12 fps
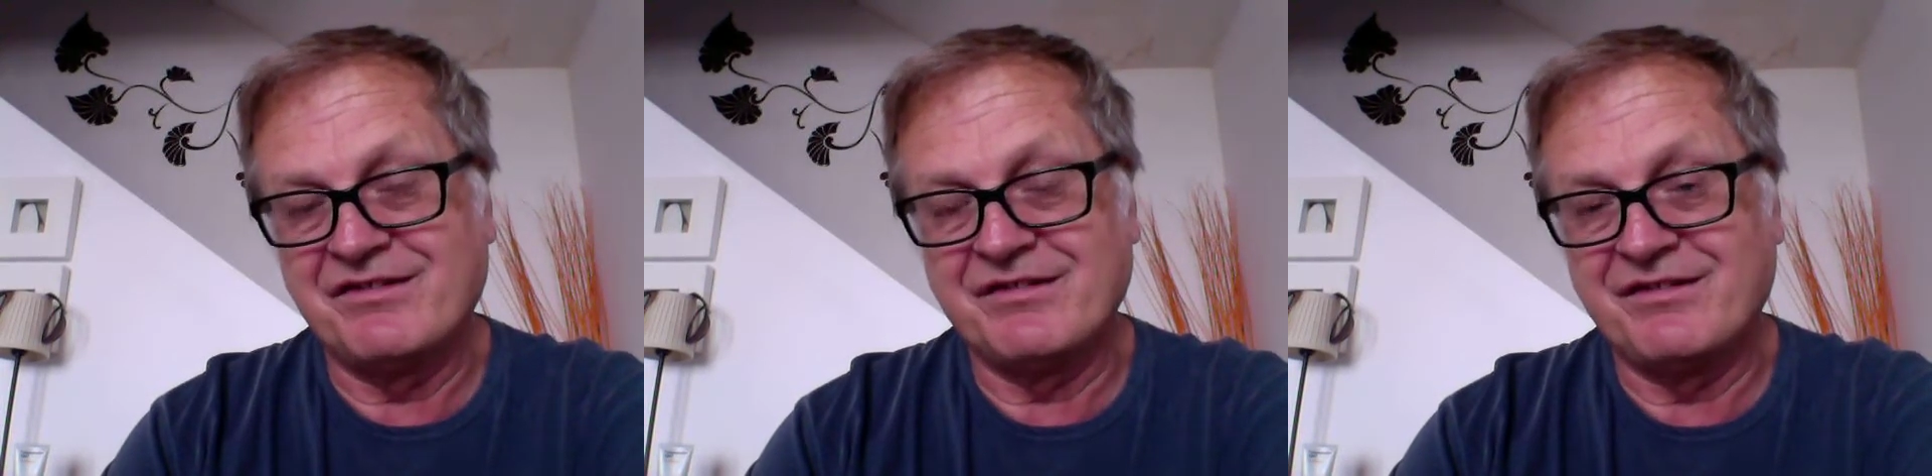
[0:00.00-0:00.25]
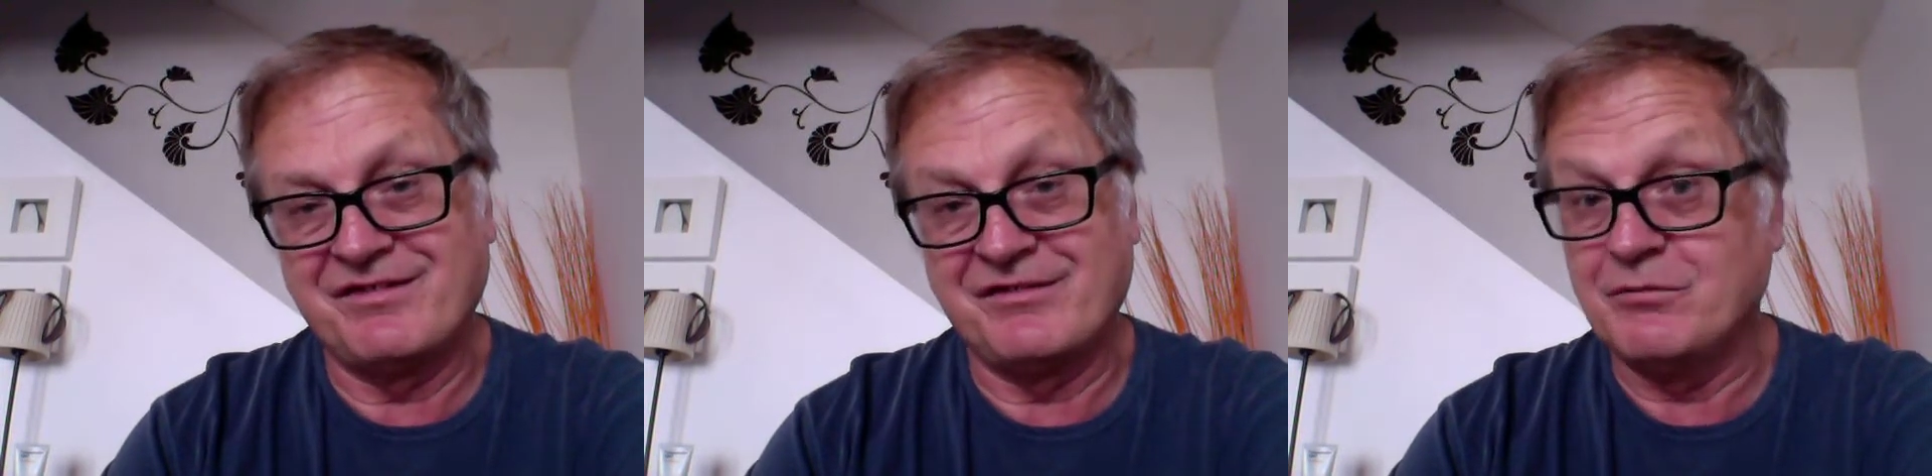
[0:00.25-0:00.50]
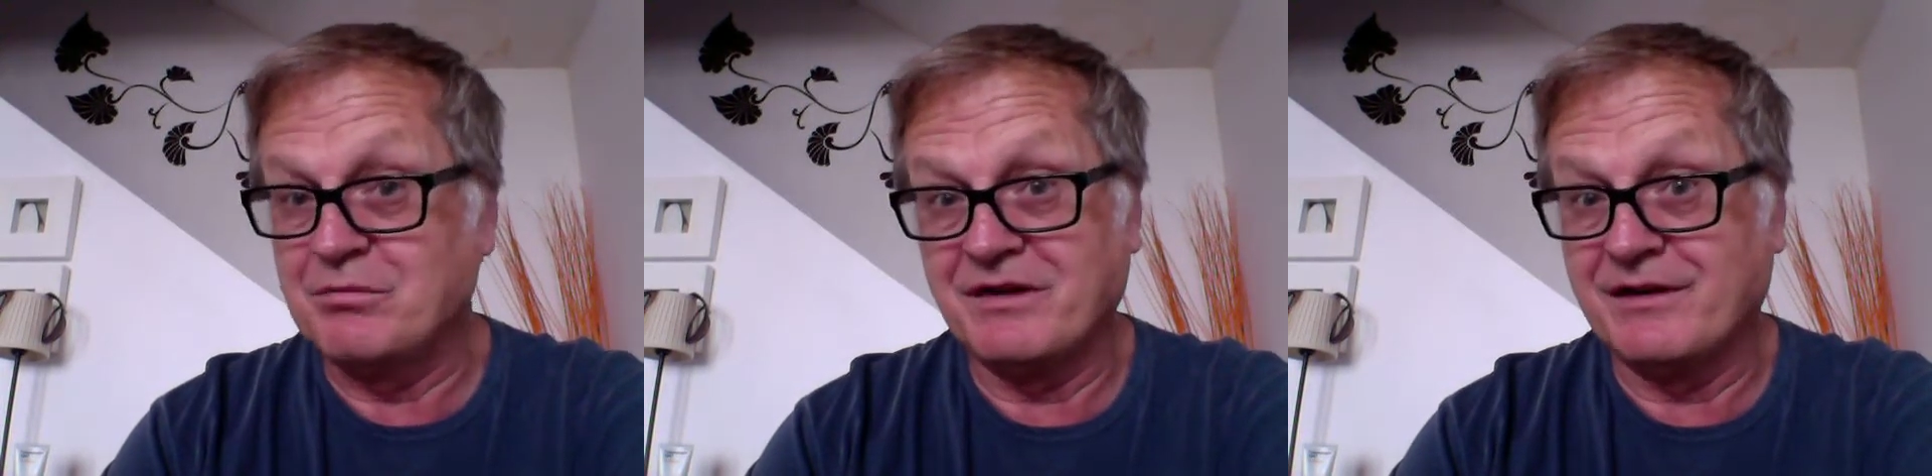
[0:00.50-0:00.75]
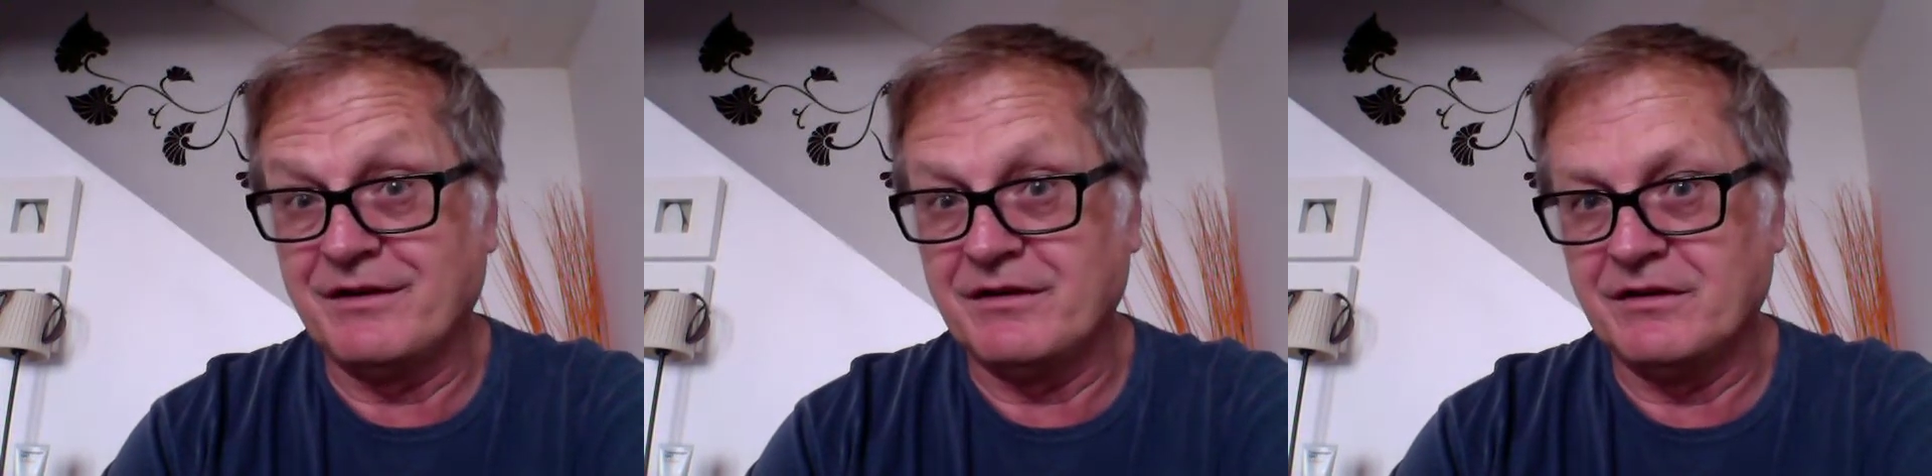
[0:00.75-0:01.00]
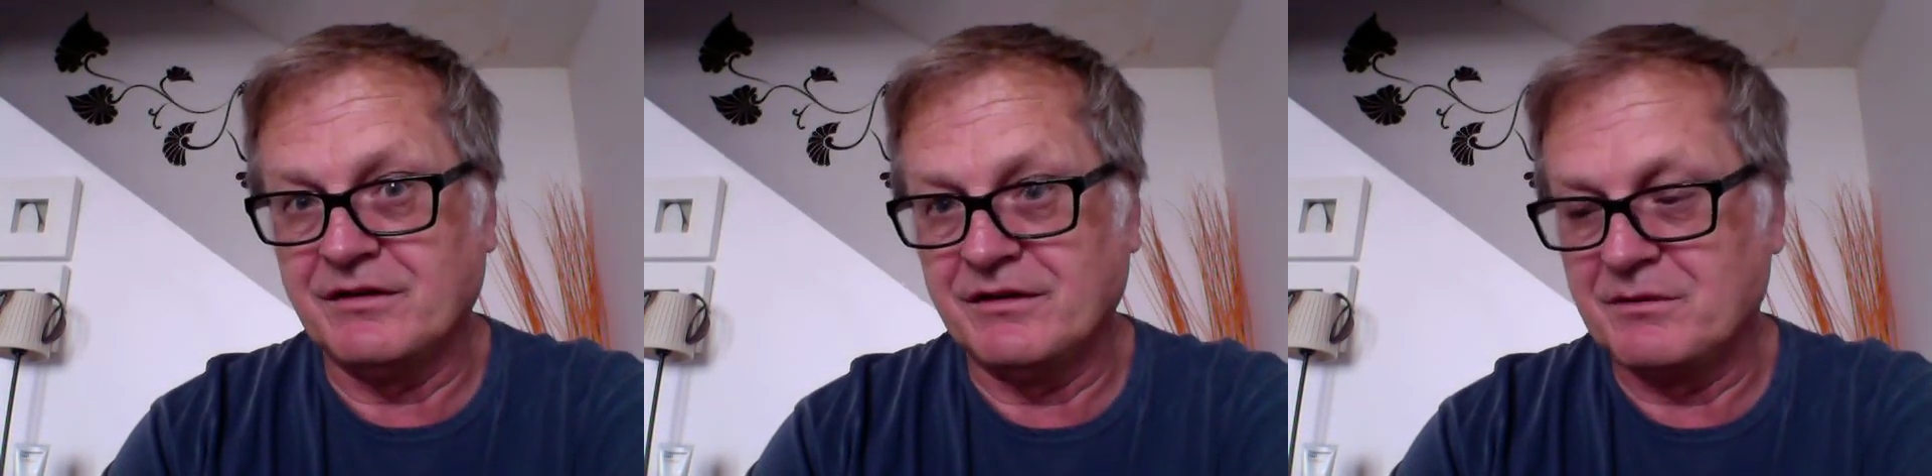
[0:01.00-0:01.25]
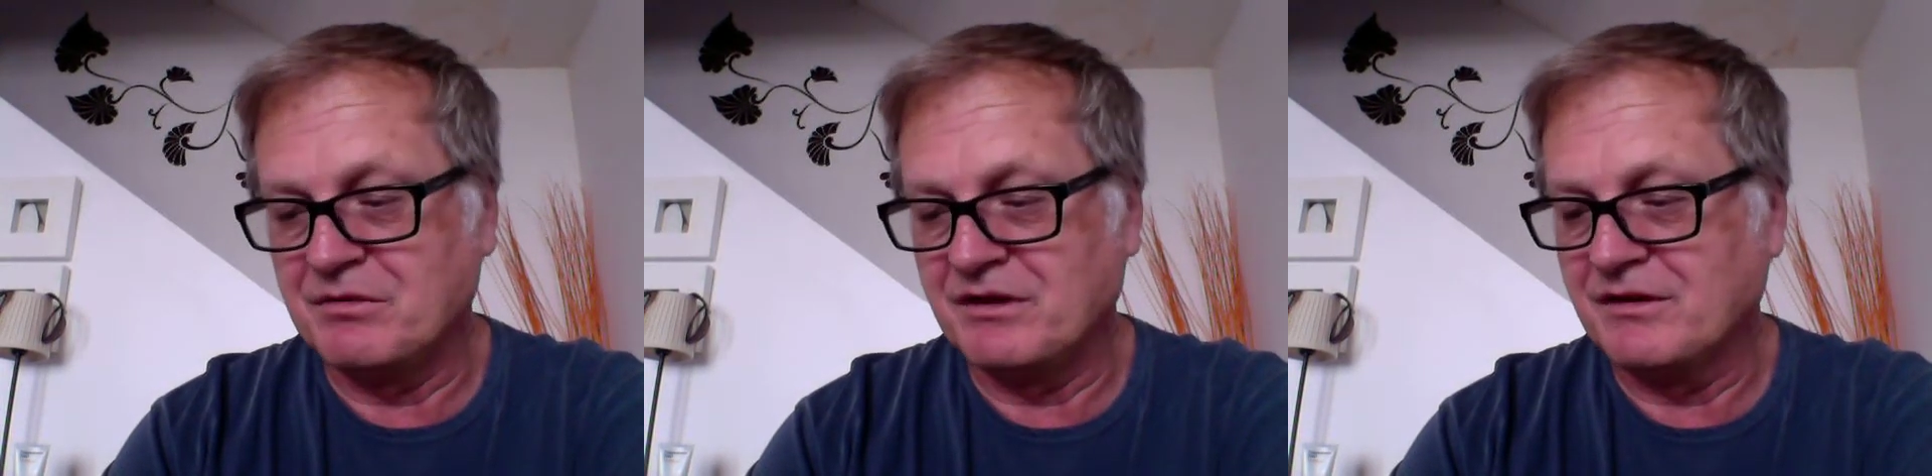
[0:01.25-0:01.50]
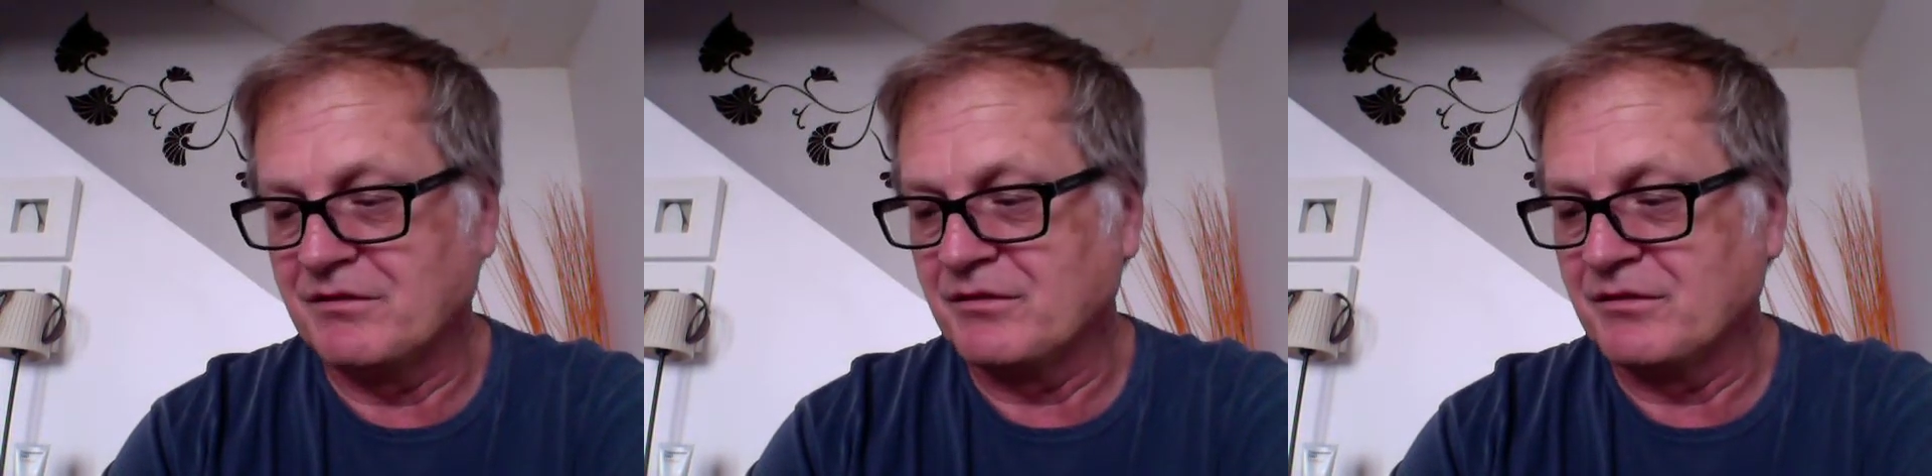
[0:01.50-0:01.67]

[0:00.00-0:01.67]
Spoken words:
a stupid idea to begin